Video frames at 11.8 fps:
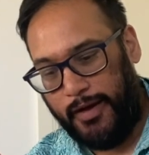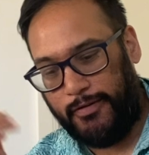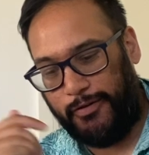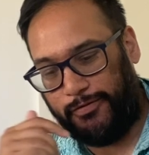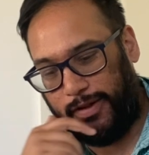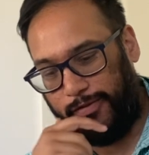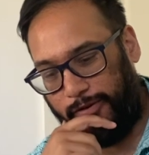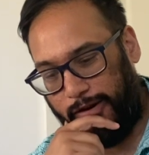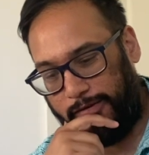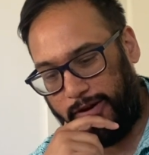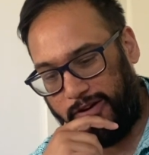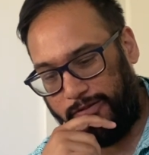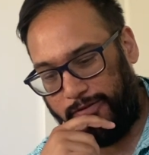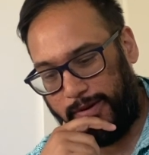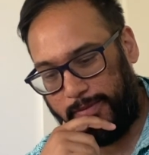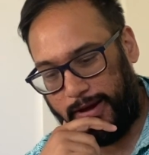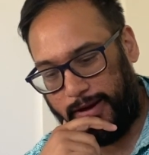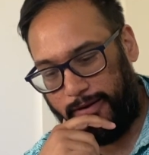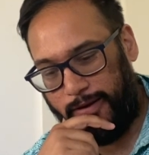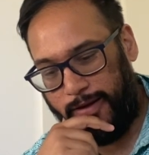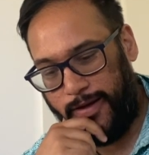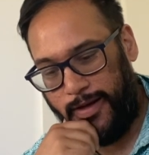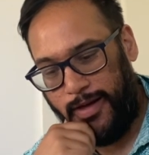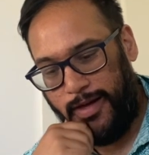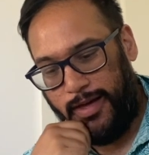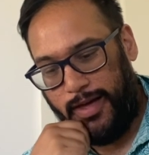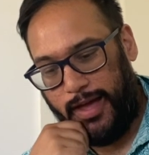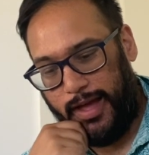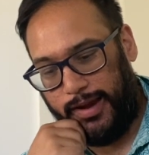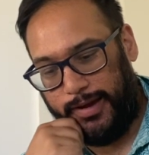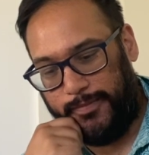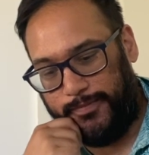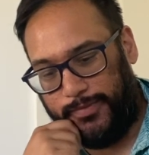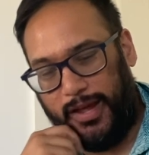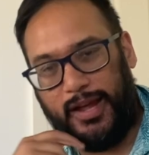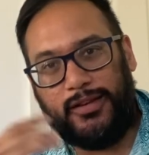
55-year-old female had